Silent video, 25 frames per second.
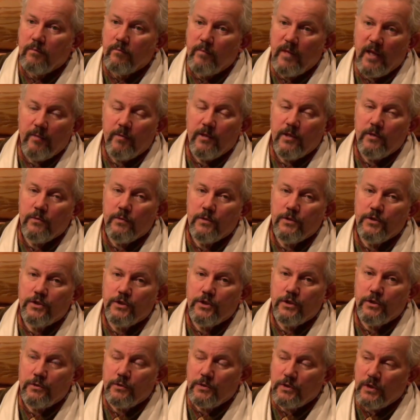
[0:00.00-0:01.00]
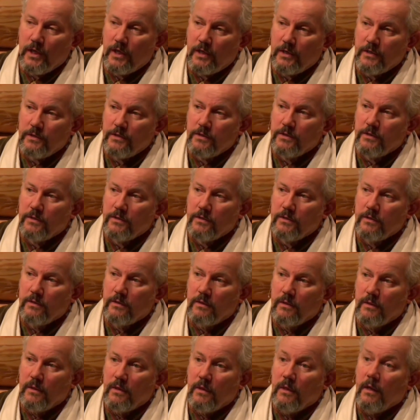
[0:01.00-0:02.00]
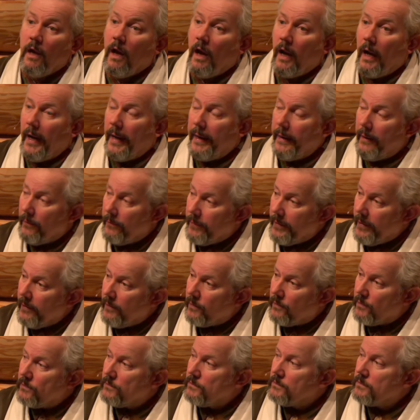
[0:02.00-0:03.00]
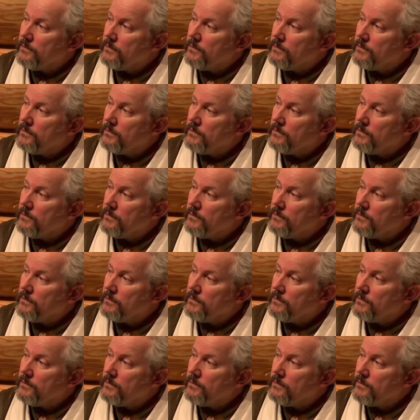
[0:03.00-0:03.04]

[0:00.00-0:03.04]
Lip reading: Maybe it was 2 cents. I don't know.